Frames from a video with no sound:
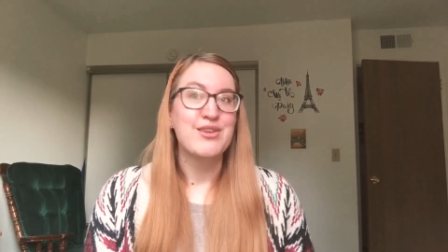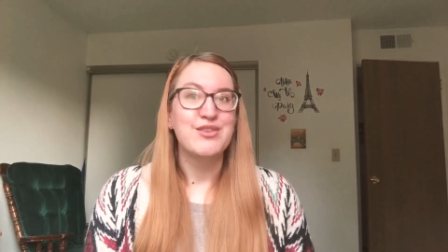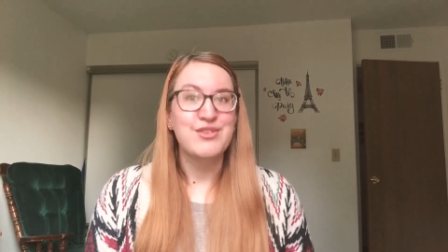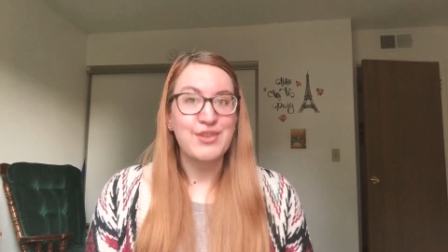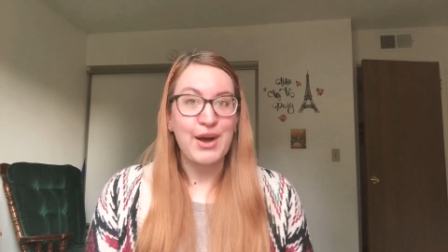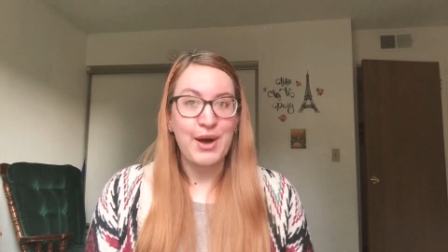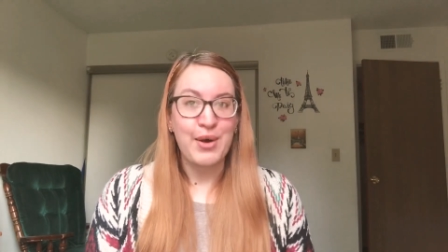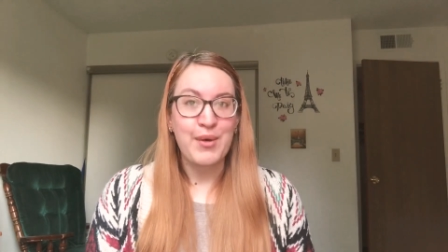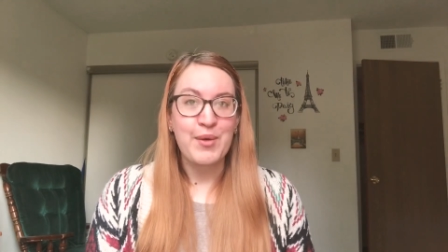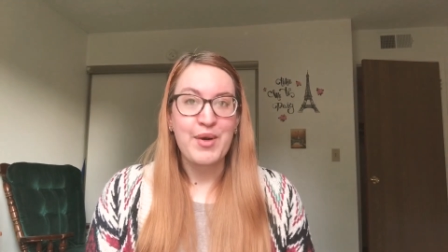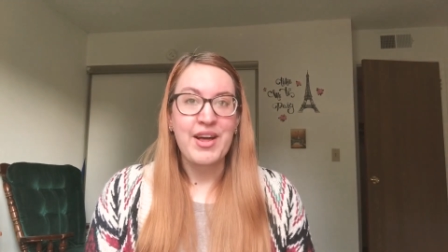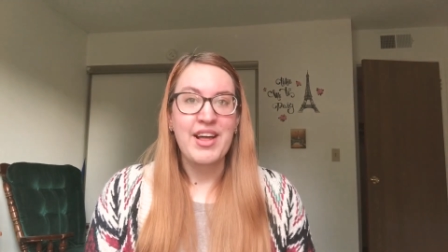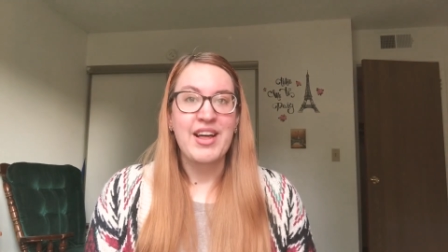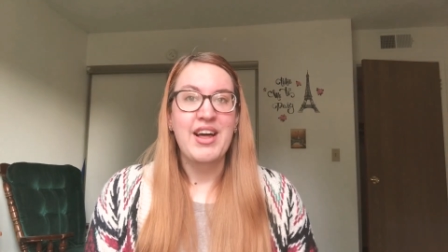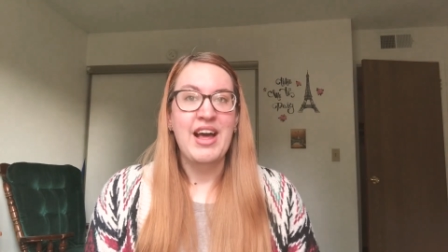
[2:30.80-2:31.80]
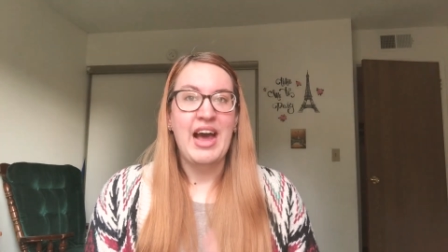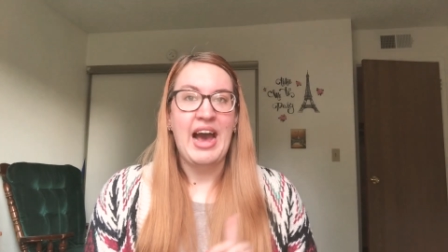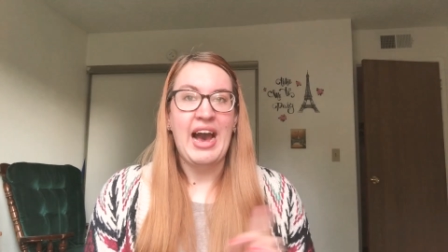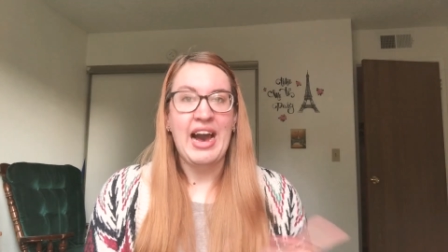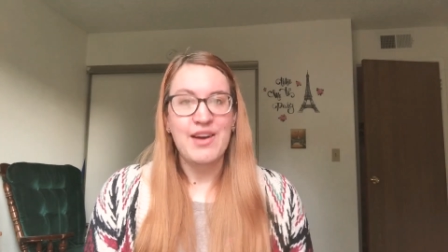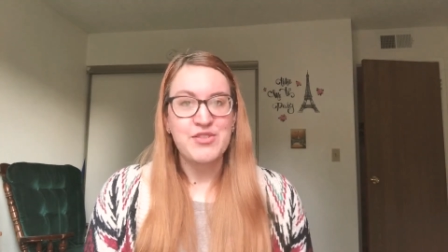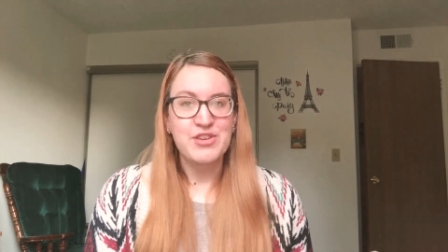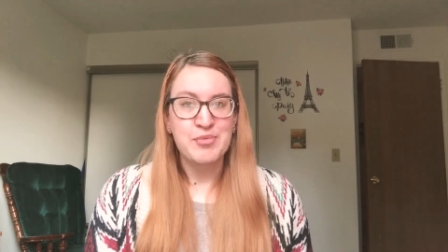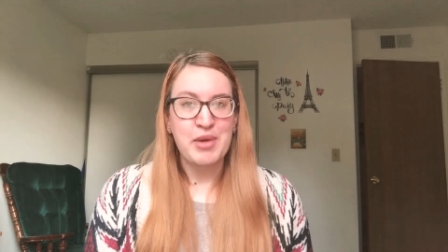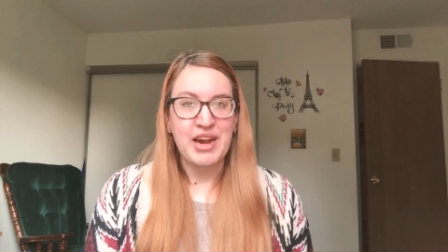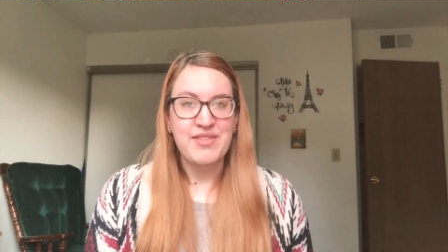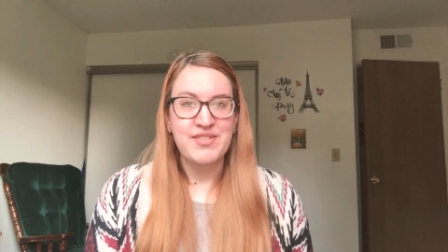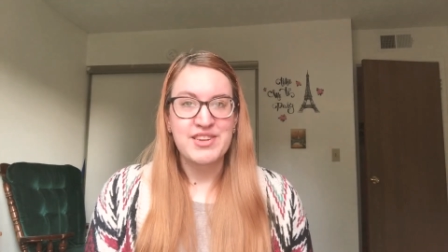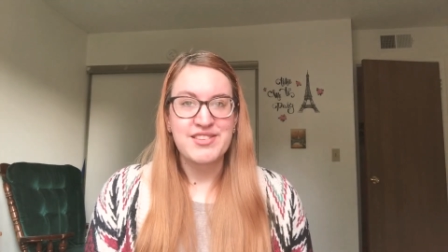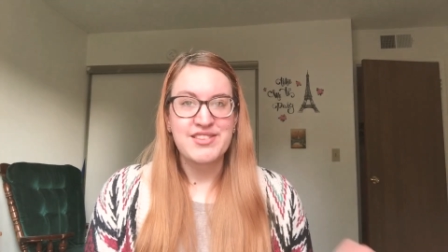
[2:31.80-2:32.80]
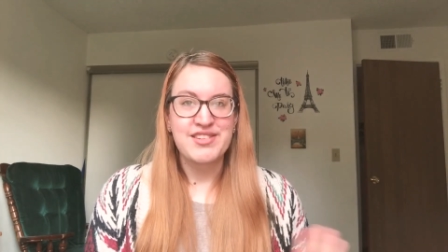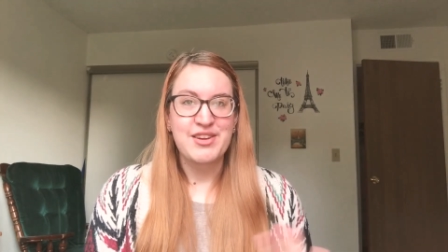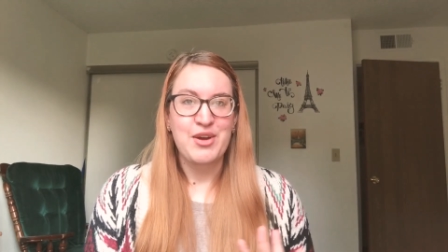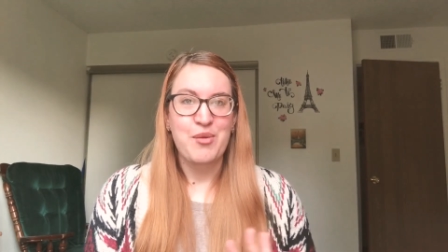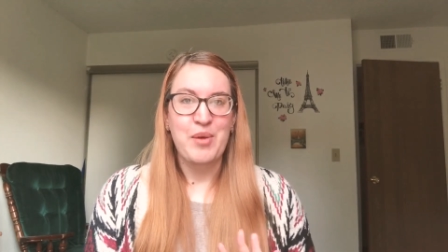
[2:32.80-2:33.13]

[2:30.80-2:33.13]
So after breakfast,